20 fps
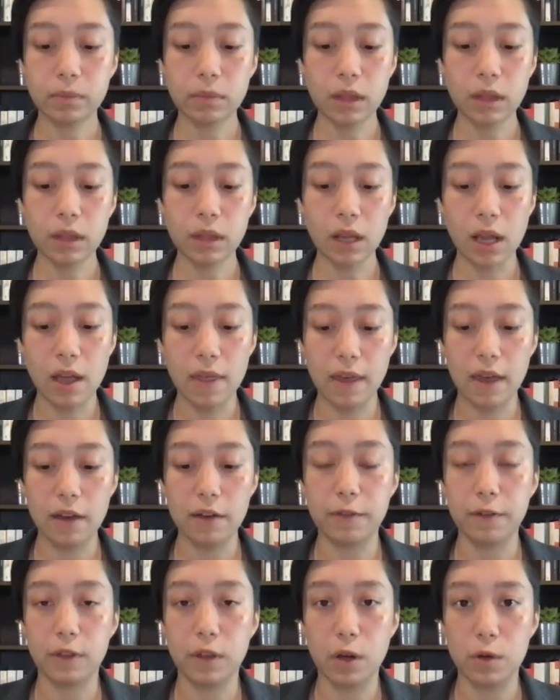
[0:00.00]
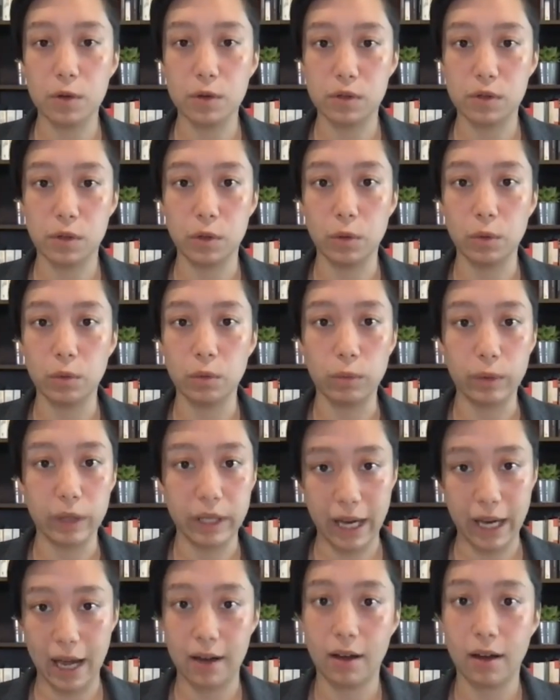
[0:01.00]
And then for those who we
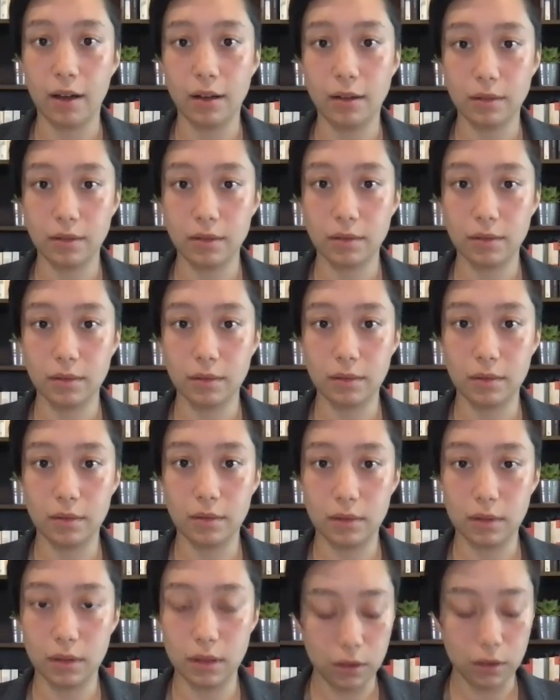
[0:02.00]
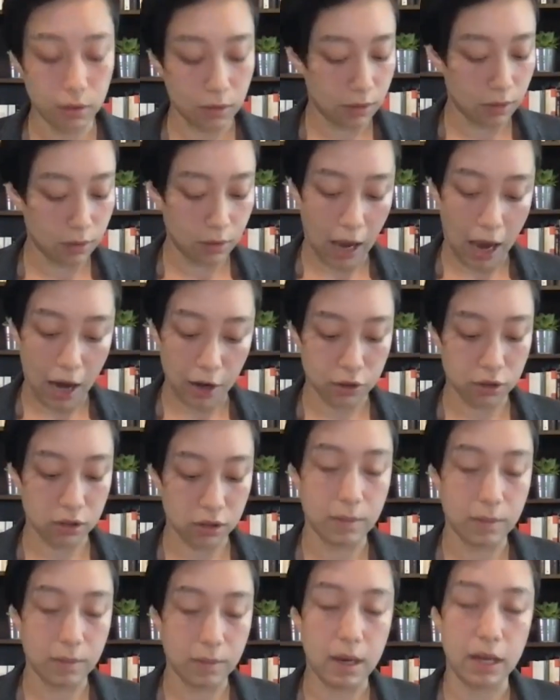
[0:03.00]
cannot
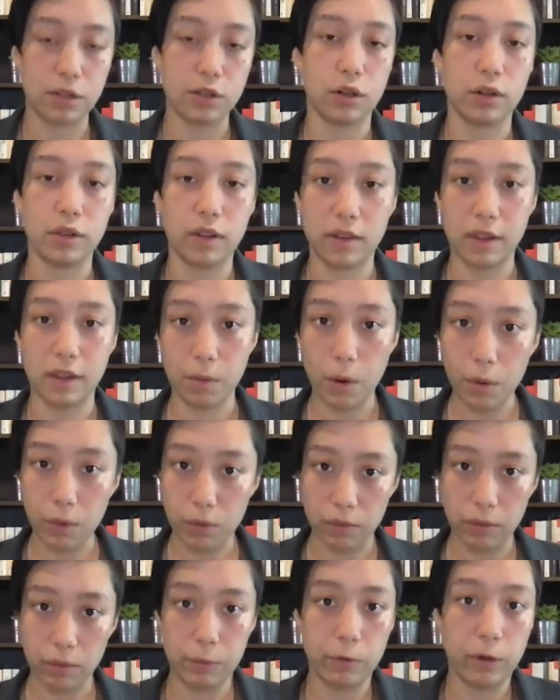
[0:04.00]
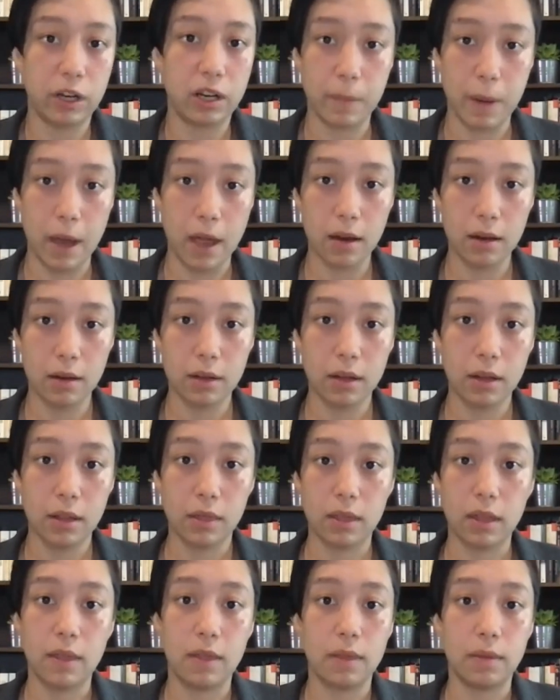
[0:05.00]
actually make sure that they won't recommit,
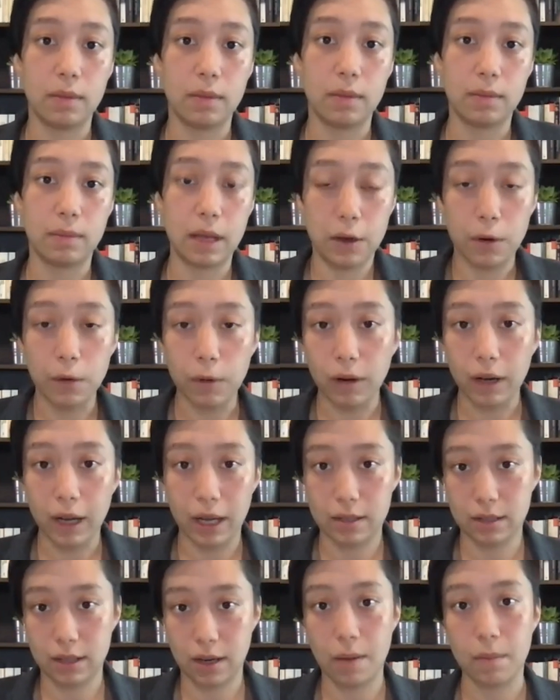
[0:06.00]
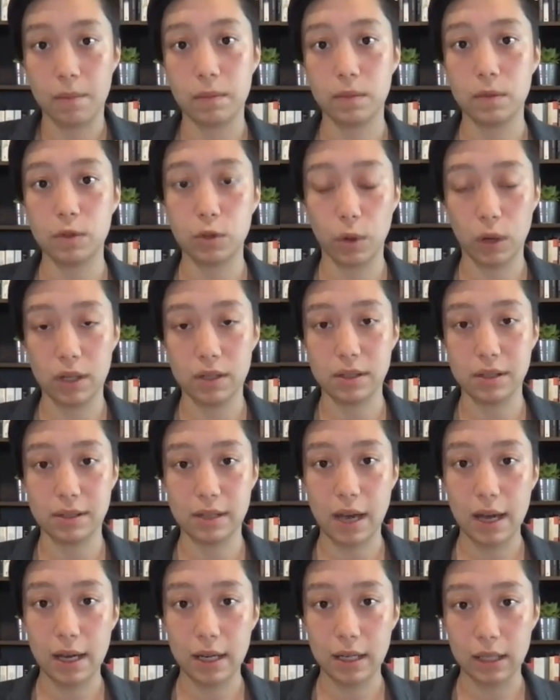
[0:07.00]
then they don't get to come join
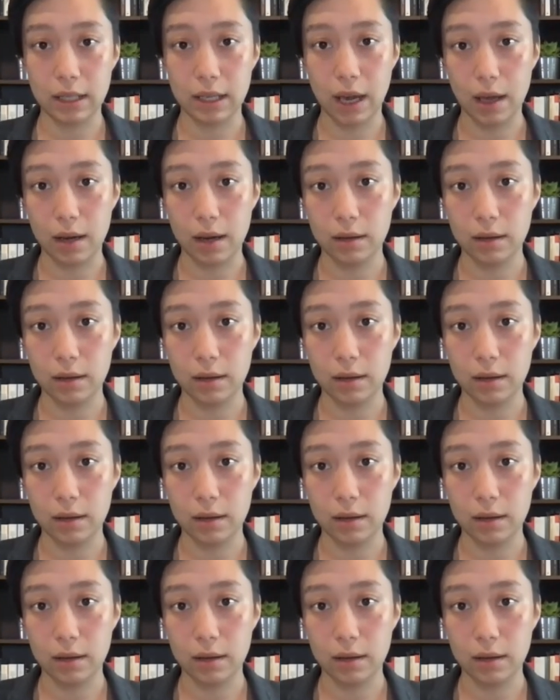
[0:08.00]
society again.